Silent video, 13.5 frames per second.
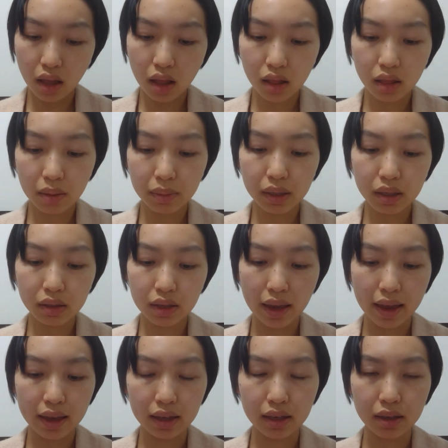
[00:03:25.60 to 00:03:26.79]
Let me
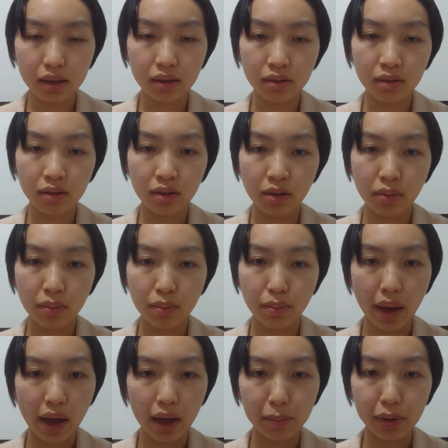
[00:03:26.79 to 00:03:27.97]
take
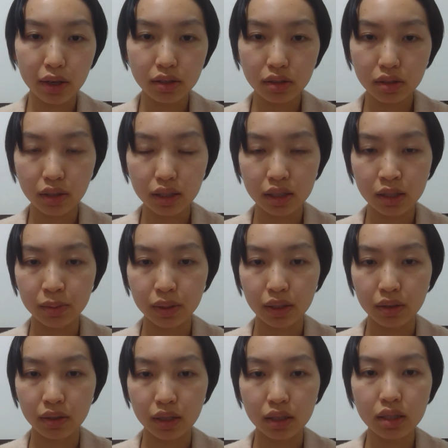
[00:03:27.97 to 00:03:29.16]
my personal
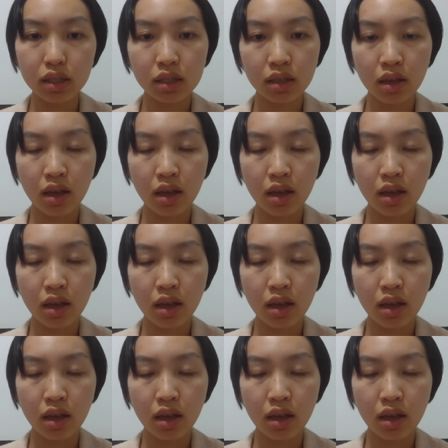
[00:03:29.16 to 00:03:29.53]
experience